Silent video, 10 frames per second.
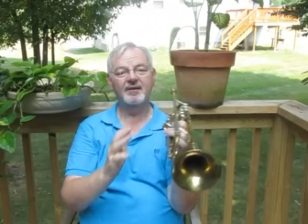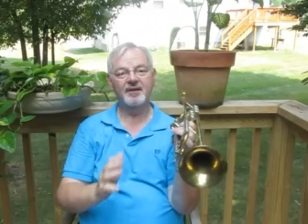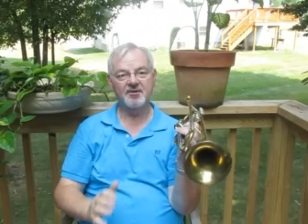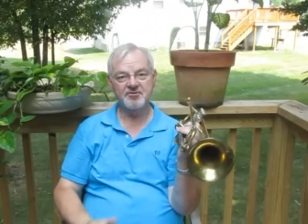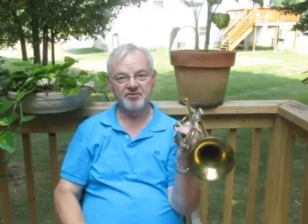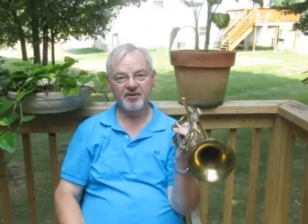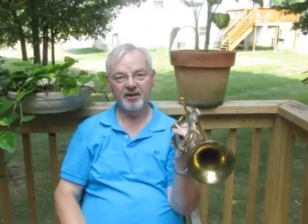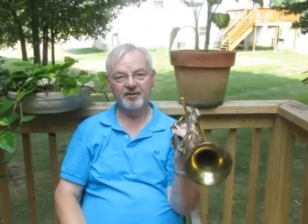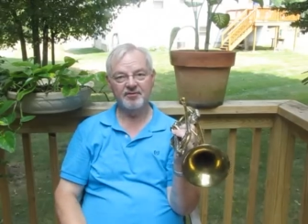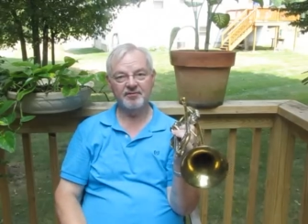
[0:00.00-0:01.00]
Yes, it
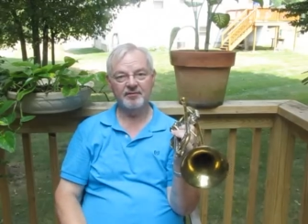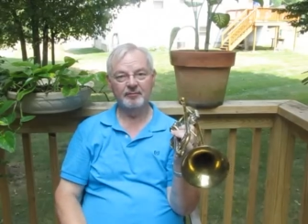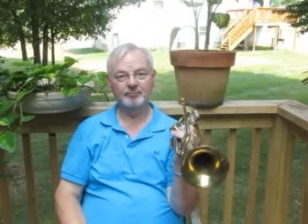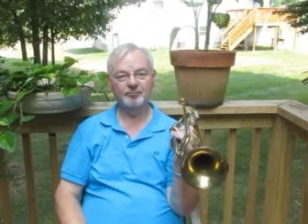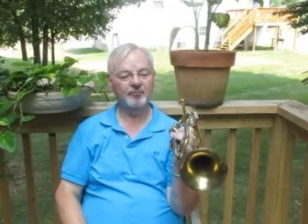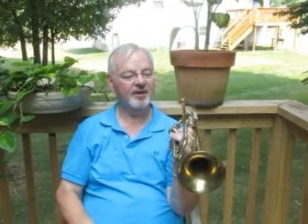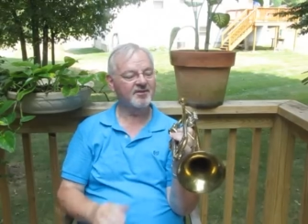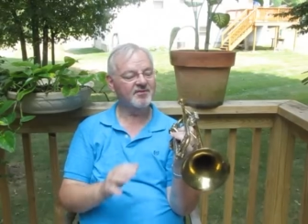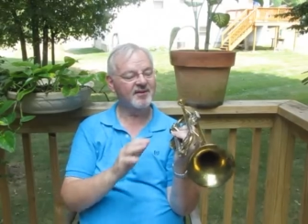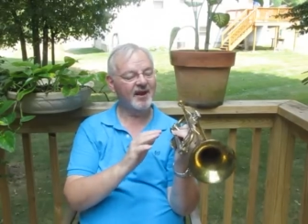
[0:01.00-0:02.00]
does.
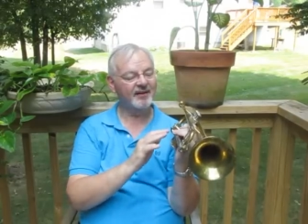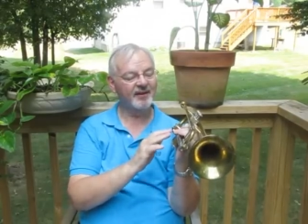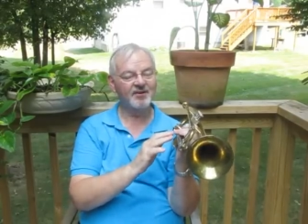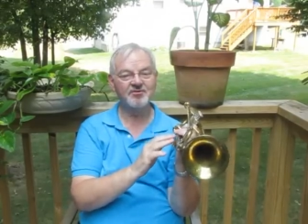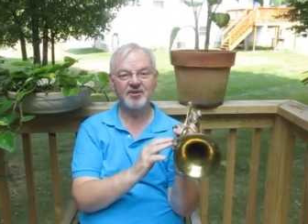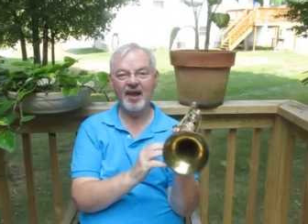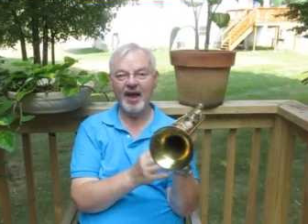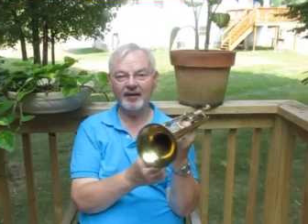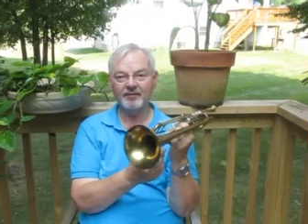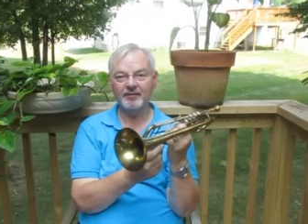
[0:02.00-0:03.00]
It's not
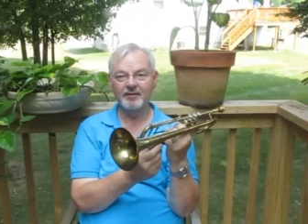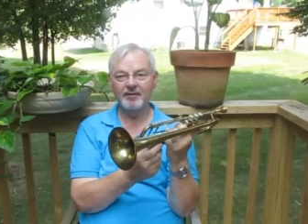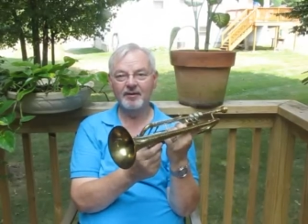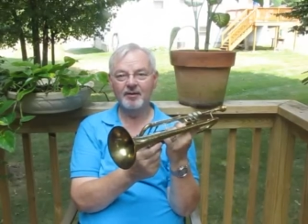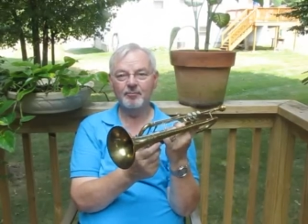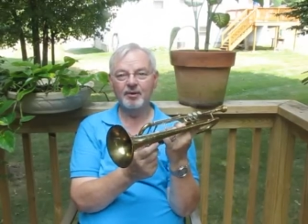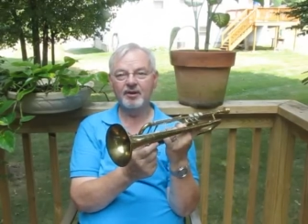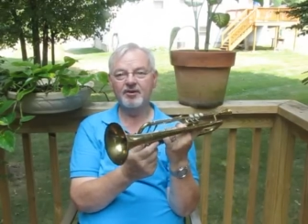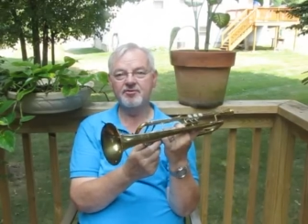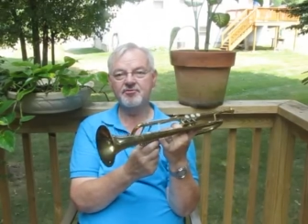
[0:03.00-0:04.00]
exact
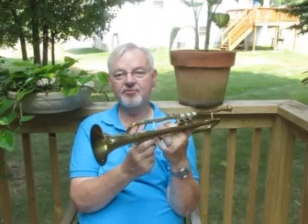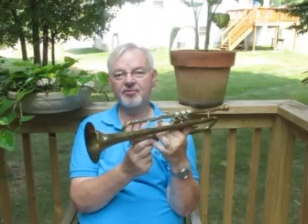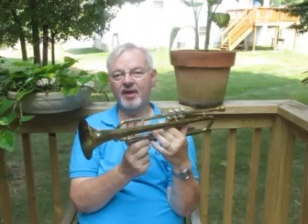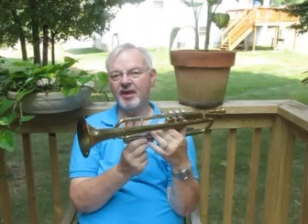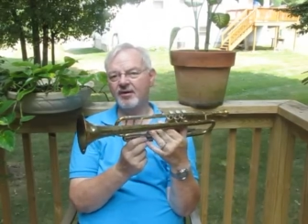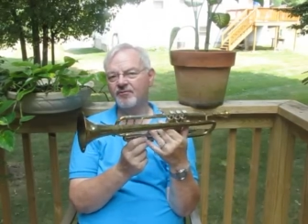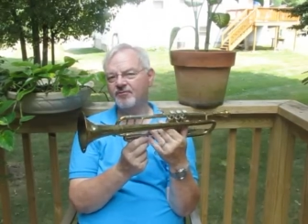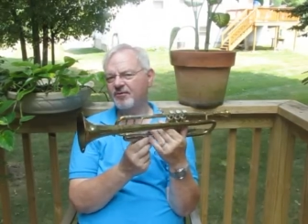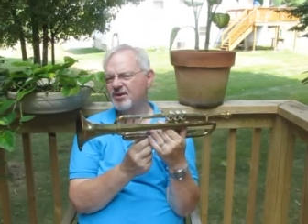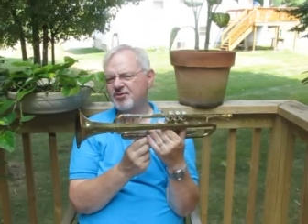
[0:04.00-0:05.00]
because they
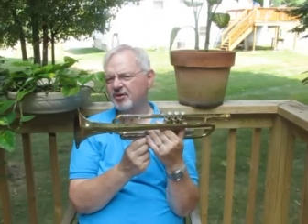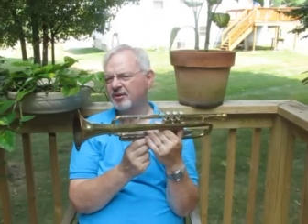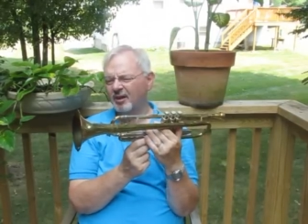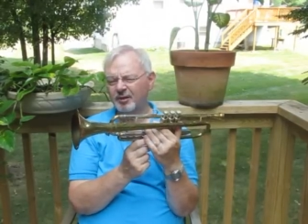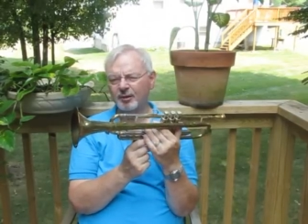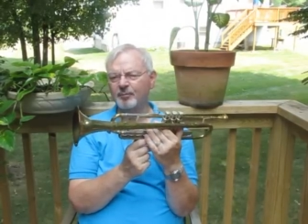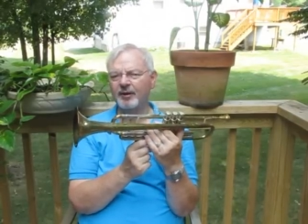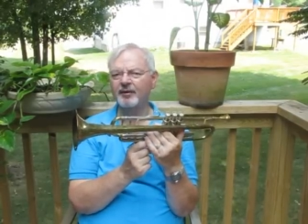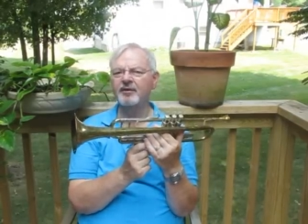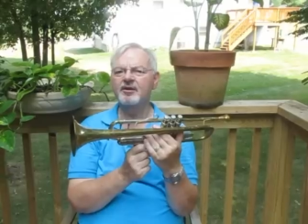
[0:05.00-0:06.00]
fudge it a little
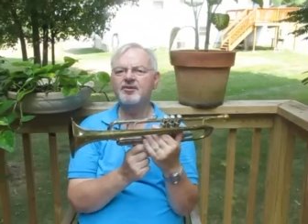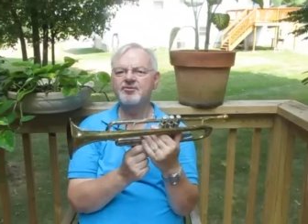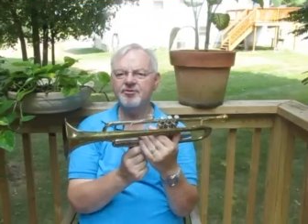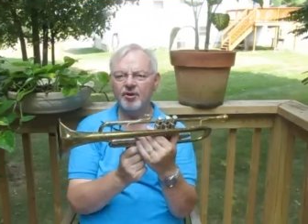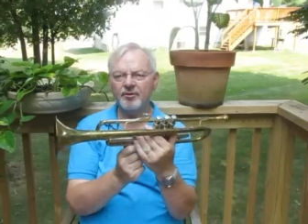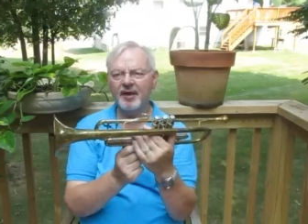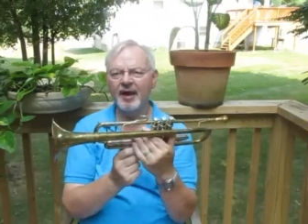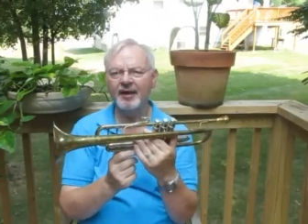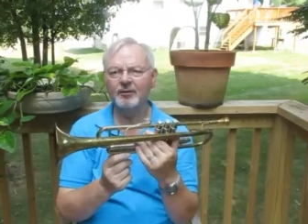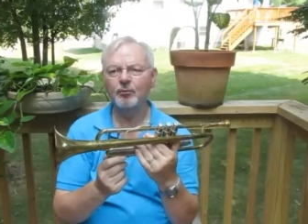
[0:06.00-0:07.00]
bit so
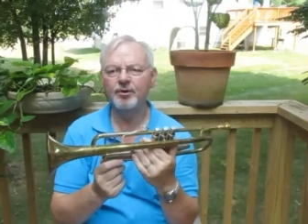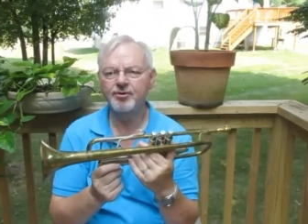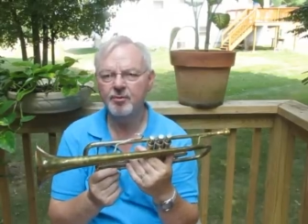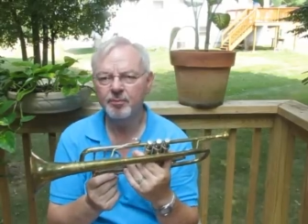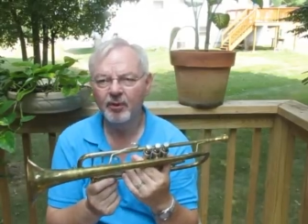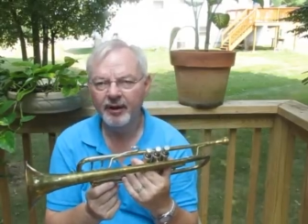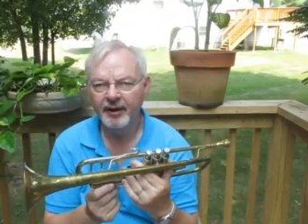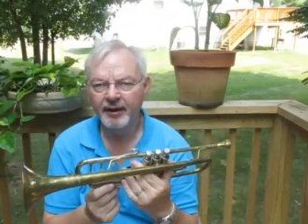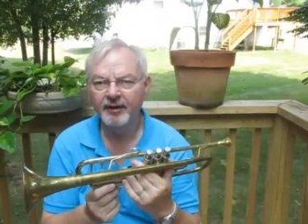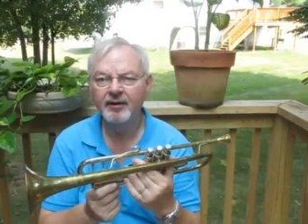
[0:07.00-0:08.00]
that when you're
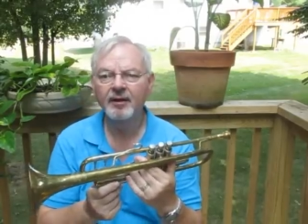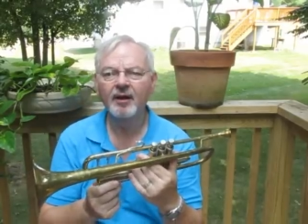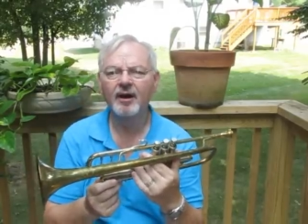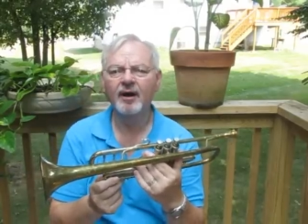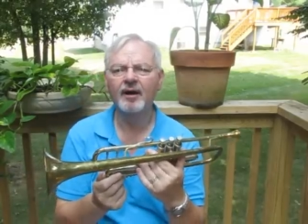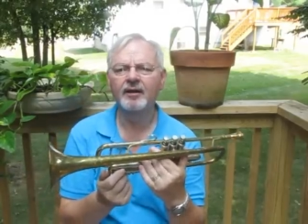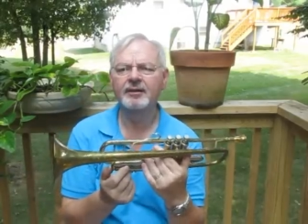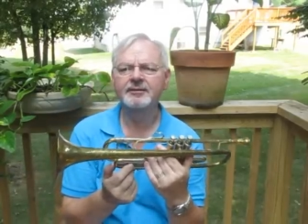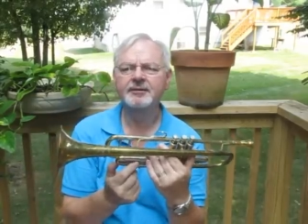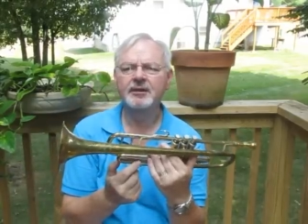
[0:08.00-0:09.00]
playing
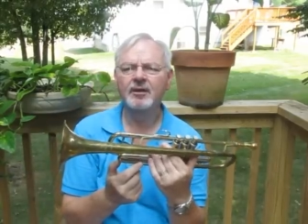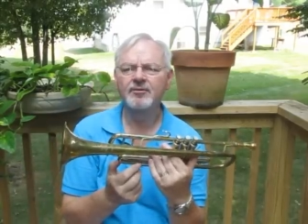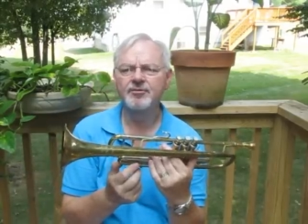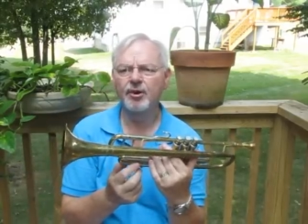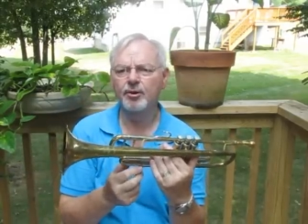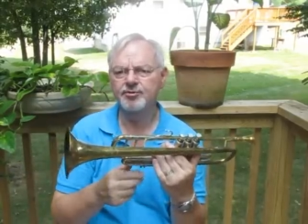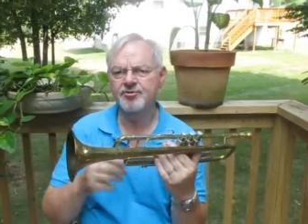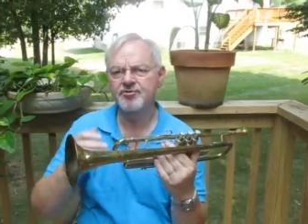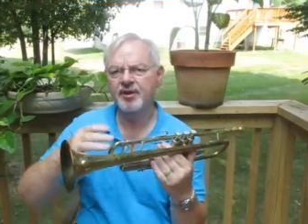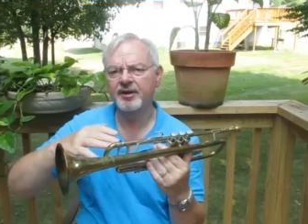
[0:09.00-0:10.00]

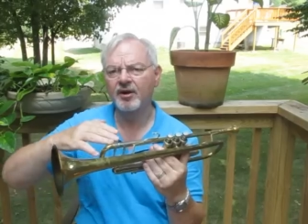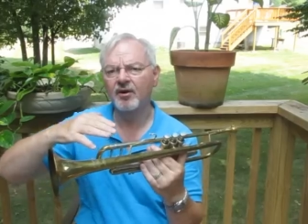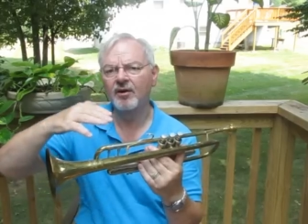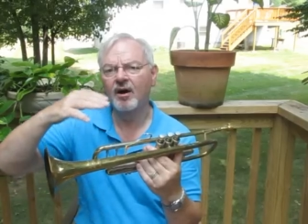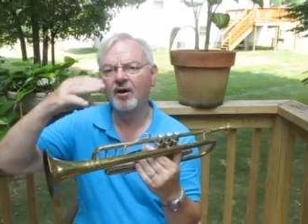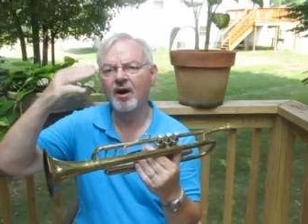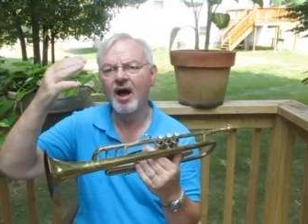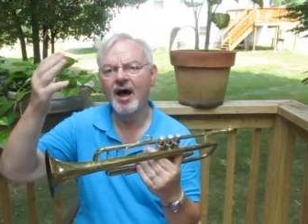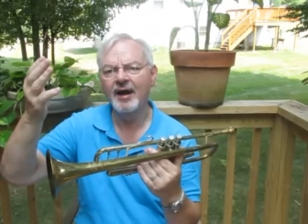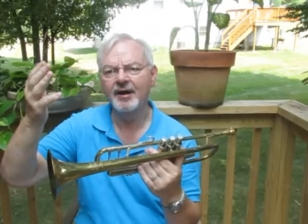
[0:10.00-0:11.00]
notes that are
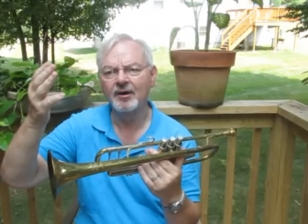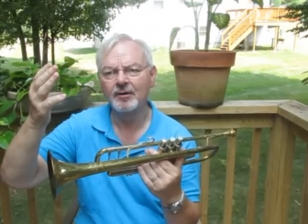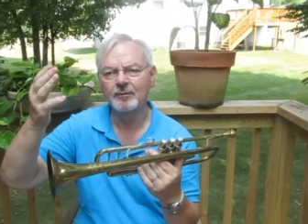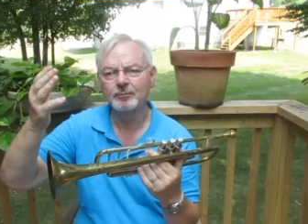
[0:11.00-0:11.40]
higher,